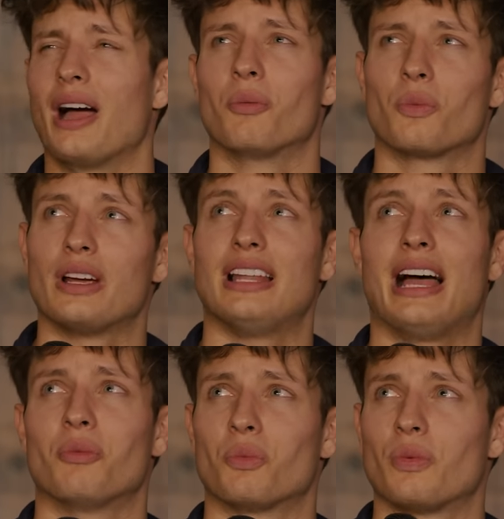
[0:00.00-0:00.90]
I
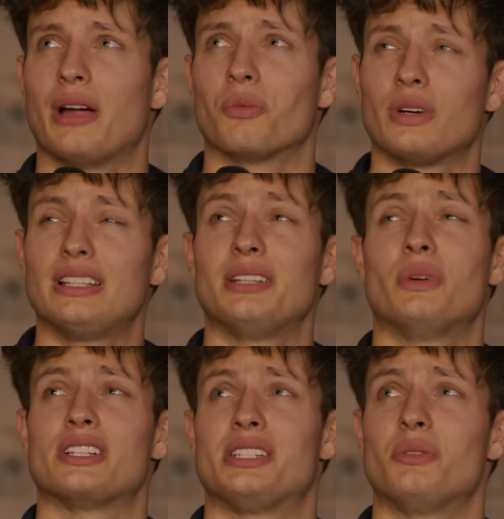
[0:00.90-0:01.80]
really
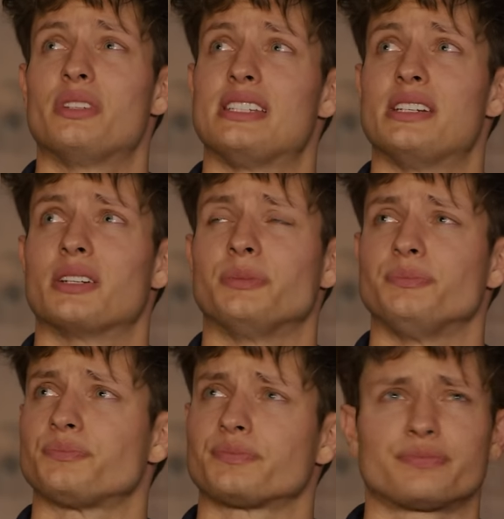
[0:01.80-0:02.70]
wish he was here
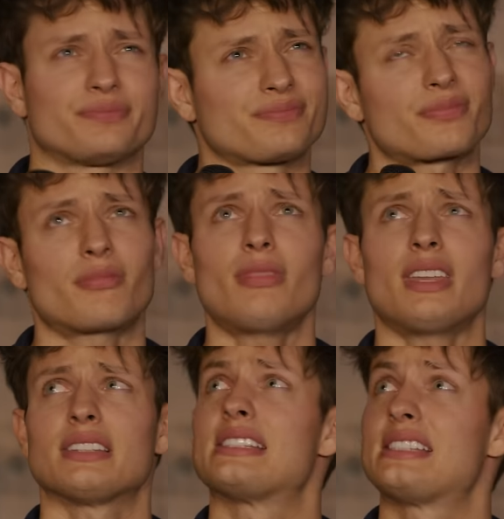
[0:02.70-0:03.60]

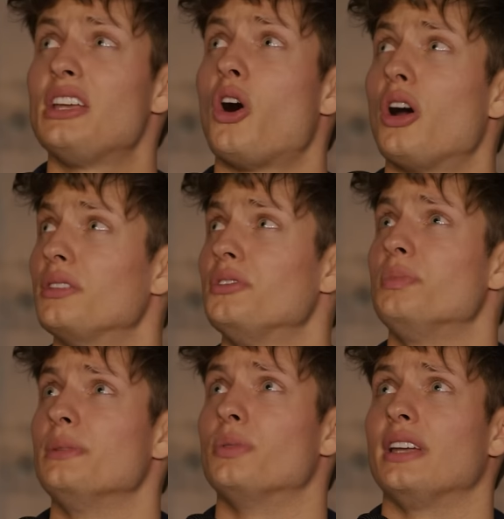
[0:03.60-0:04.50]
to see all of
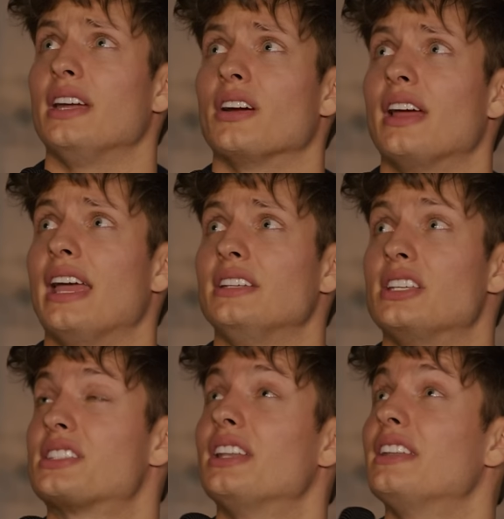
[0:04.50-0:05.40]
you people here, and
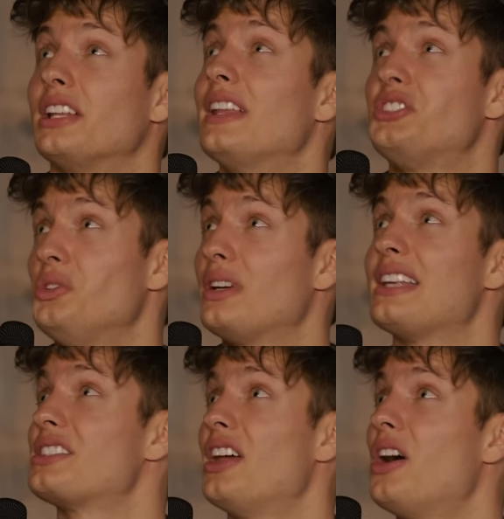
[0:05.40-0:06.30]
just to let you
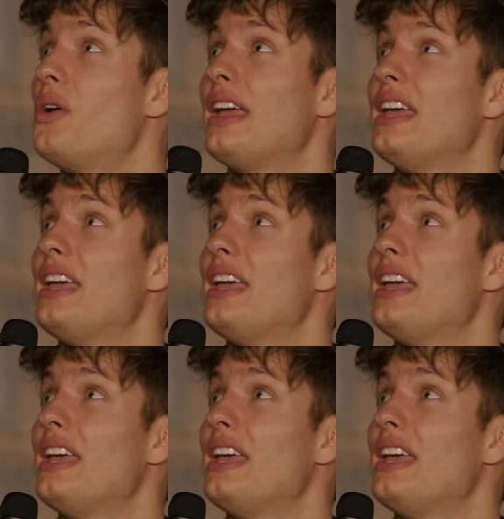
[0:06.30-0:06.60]
guys know,